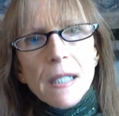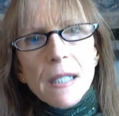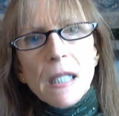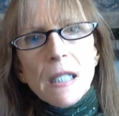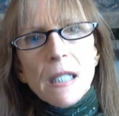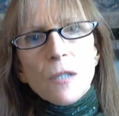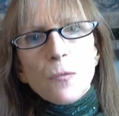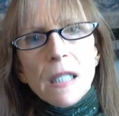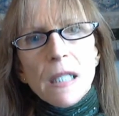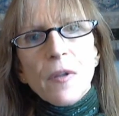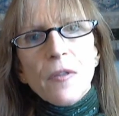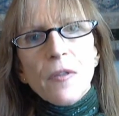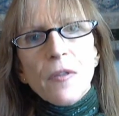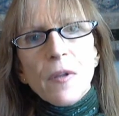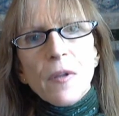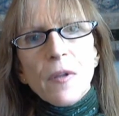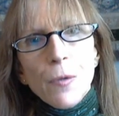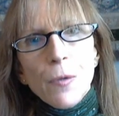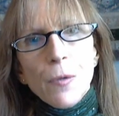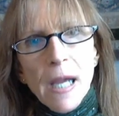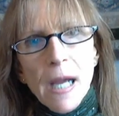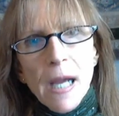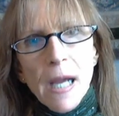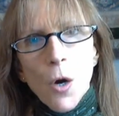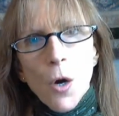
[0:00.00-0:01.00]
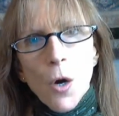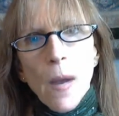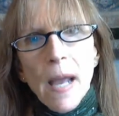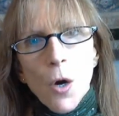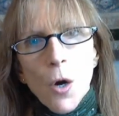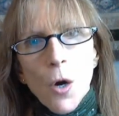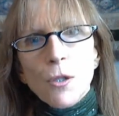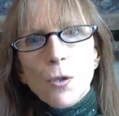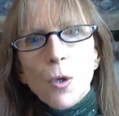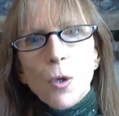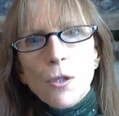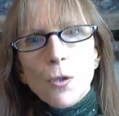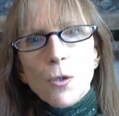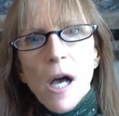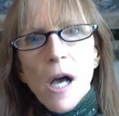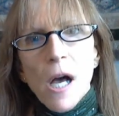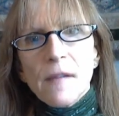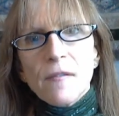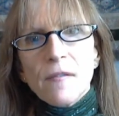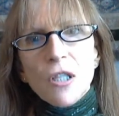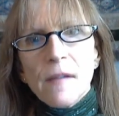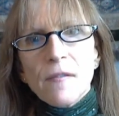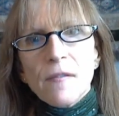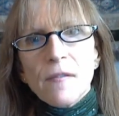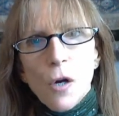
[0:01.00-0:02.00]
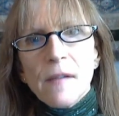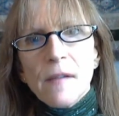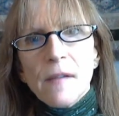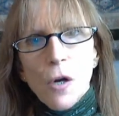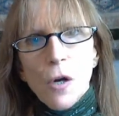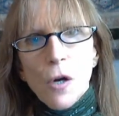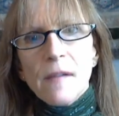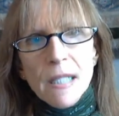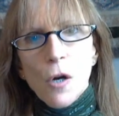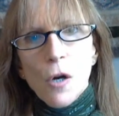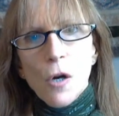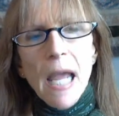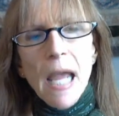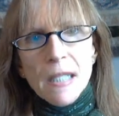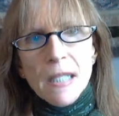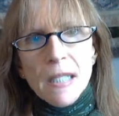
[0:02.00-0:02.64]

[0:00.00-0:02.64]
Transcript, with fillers: is with you now, and your life softens,